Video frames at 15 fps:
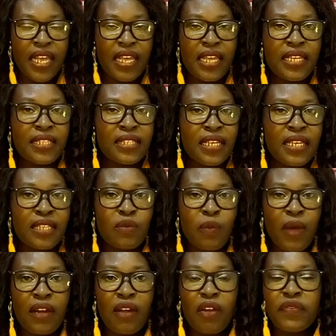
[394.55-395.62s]
It is
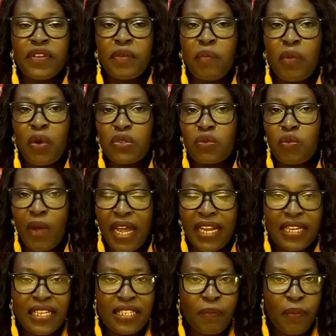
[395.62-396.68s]
one of the most
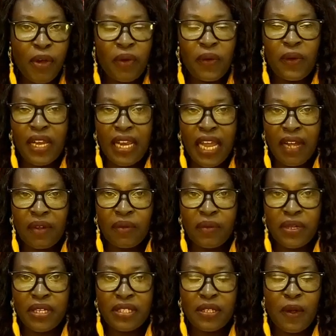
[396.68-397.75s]
widely spoken
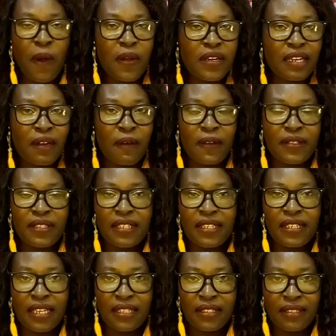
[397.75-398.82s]
language on the
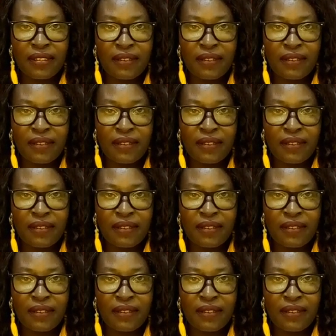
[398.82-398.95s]
continent.